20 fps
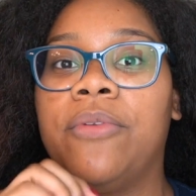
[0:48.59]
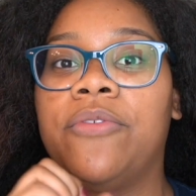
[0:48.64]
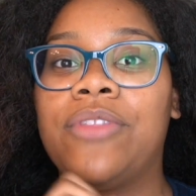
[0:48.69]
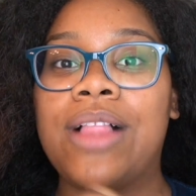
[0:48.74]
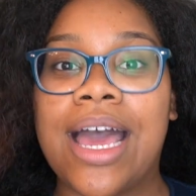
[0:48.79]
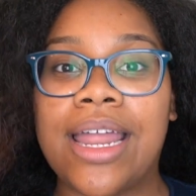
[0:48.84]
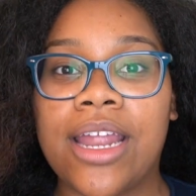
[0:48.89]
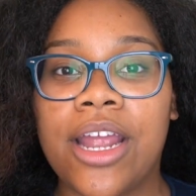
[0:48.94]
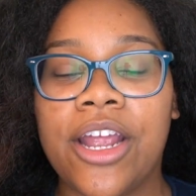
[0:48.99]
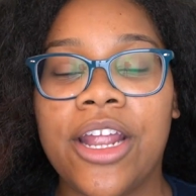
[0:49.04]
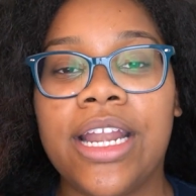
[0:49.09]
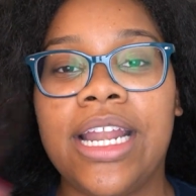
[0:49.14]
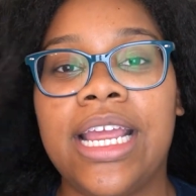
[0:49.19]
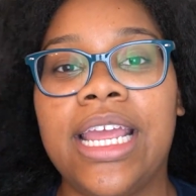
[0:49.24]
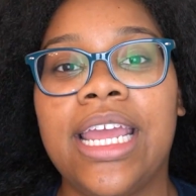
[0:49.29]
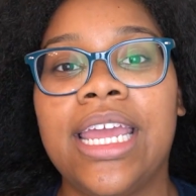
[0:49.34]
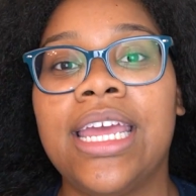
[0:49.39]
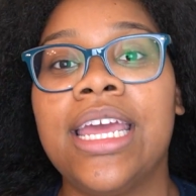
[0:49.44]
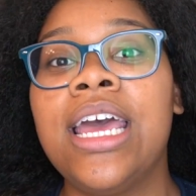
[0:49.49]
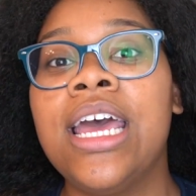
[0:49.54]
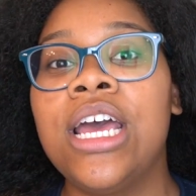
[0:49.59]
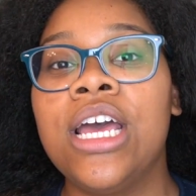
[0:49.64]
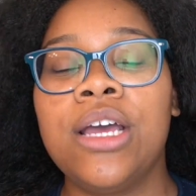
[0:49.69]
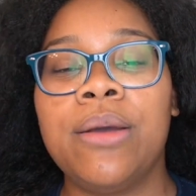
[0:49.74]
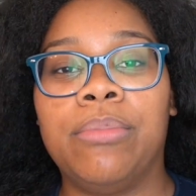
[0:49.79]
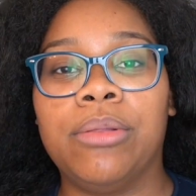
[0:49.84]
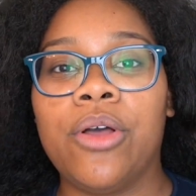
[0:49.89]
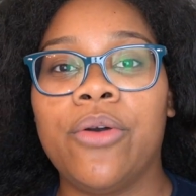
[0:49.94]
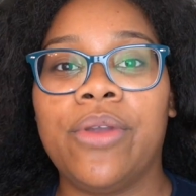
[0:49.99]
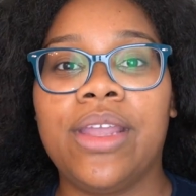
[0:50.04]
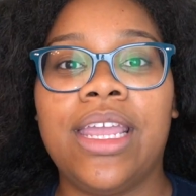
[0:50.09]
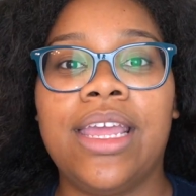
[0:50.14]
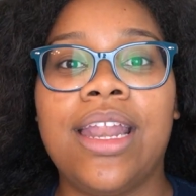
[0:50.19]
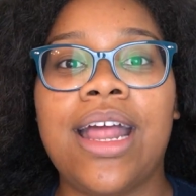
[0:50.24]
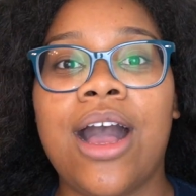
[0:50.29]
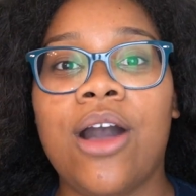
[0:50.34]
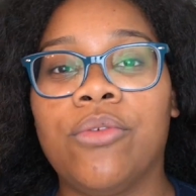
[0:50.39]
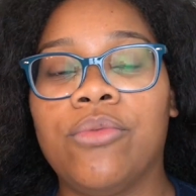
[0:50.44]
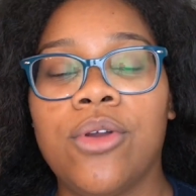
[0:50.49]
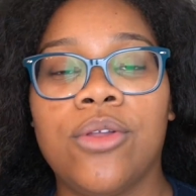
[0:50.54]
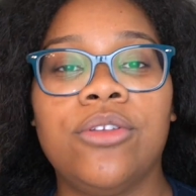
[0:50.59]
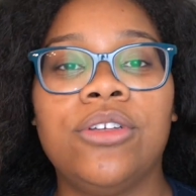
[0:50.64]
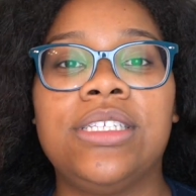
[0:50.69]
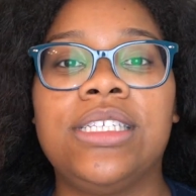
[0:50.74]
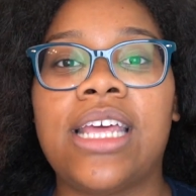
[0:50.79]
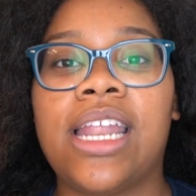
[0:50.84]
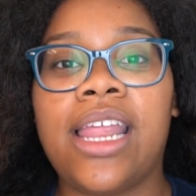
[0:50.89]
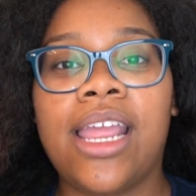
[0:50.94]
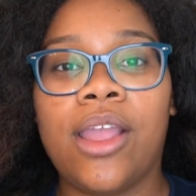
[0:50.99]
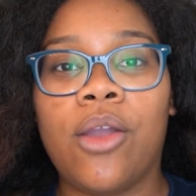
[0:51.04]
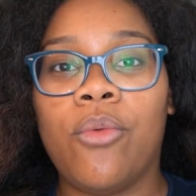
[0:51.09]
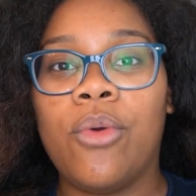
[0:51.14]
flat ironing it, blowing it out, roller setting,